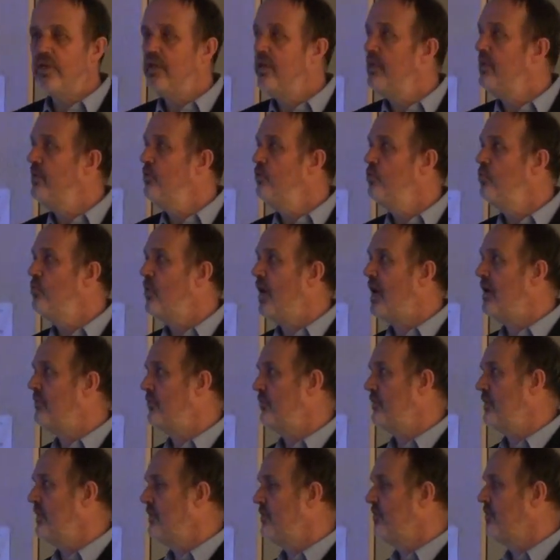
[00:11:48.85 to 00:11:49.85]
EU
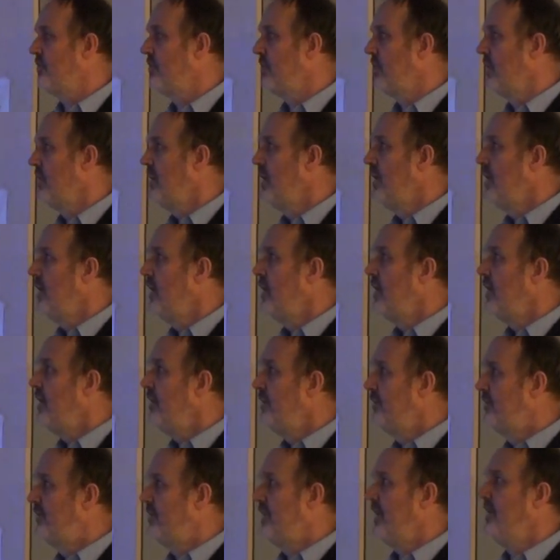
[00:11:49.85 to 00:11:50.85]
average
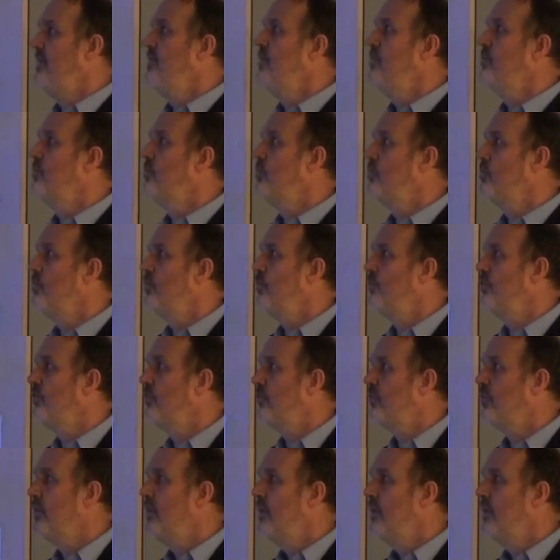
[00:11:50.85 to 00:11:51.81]
is 10 euros,